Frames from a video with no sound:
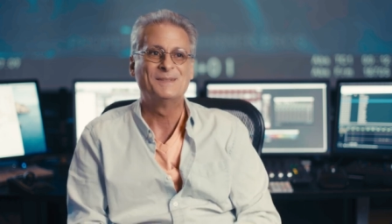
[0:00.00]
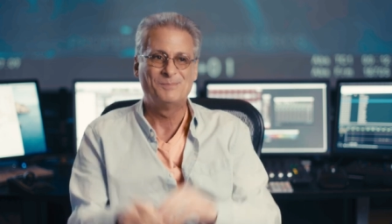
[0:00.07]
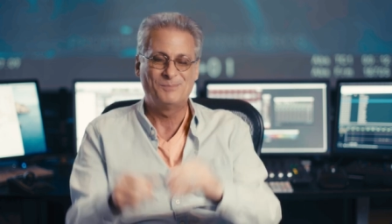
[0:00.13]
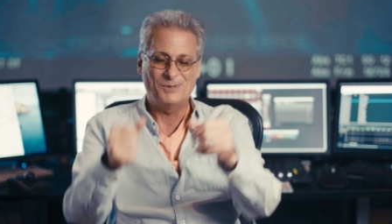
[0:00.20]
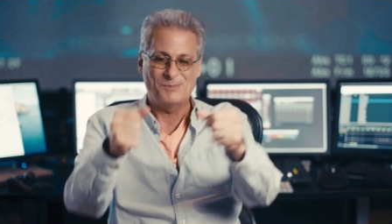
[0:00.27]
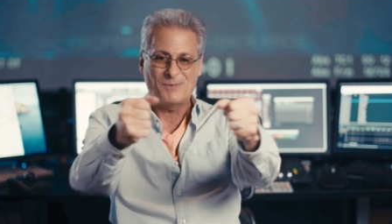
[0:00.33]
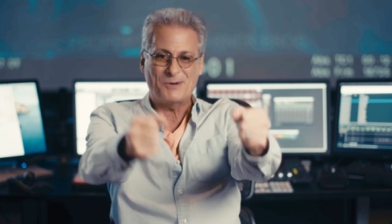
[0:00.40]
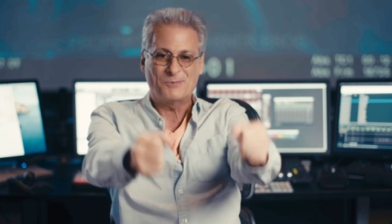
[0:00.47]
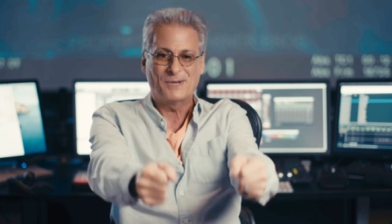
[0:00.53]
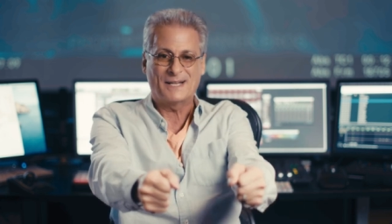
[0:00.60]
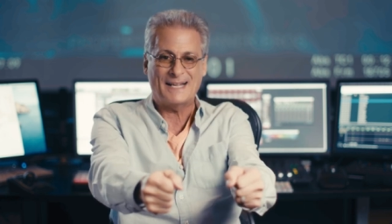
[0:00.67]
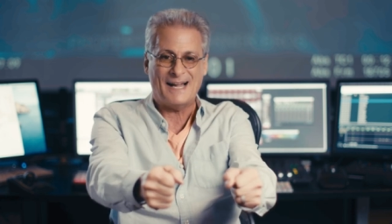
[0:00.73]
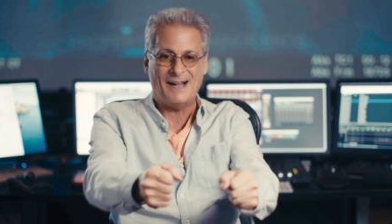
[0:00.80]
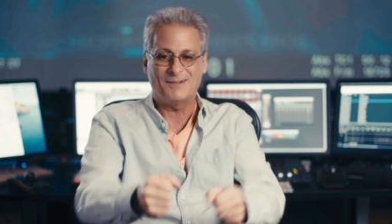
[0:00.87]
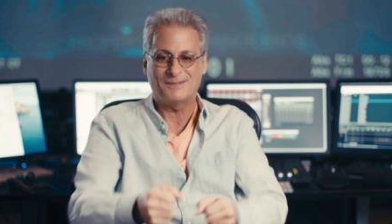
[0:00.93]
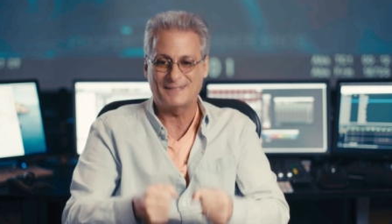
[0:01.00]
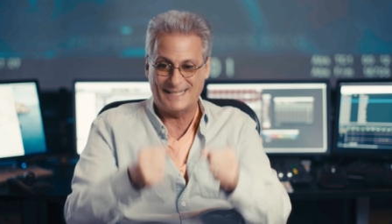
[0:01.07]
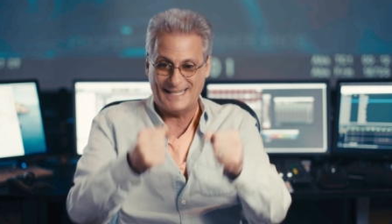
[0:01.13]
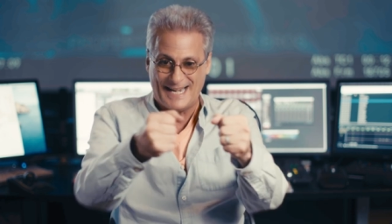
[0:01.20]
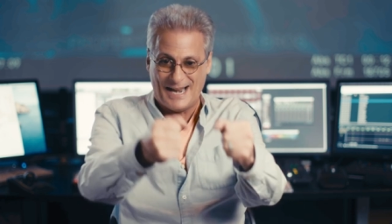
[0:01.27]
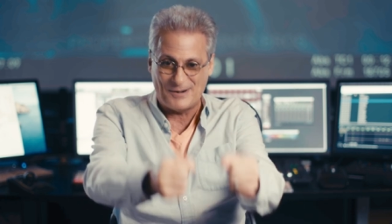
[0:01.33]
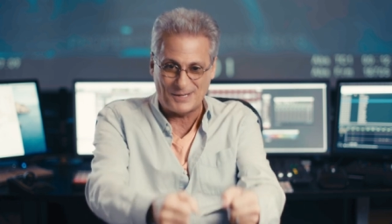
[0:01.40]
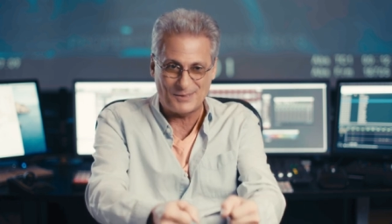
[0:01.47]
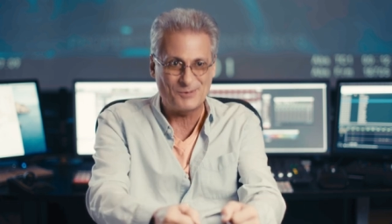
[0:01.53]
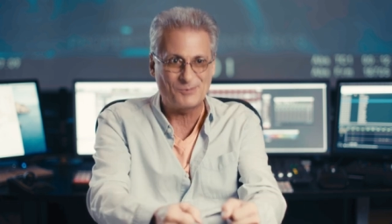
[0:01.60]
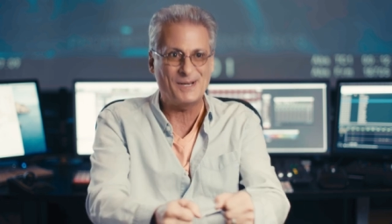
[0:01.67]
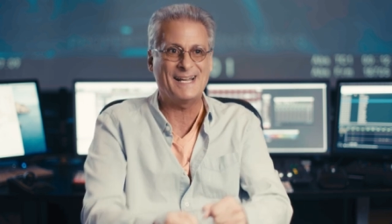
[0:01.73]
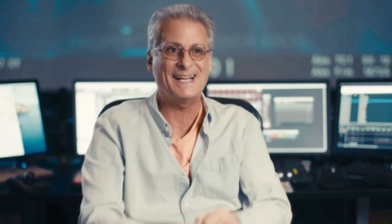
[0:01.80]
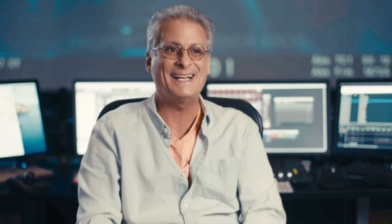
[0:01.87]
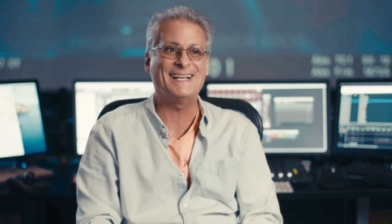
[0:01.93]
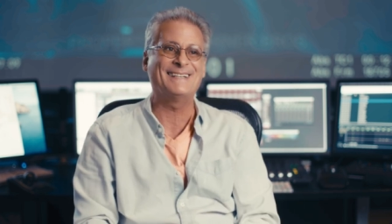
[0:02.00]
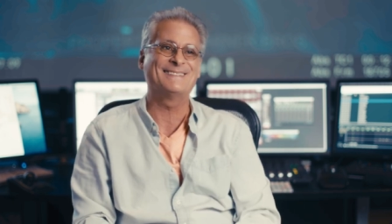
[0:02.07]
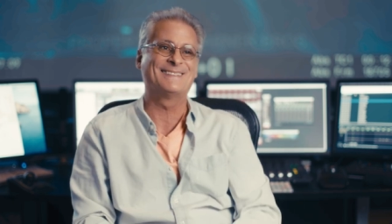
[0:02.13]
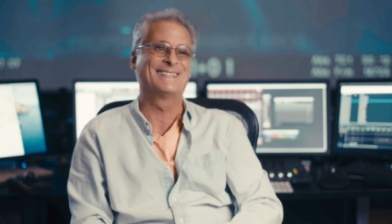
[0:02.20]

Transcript: put my rig out, get out in the rain,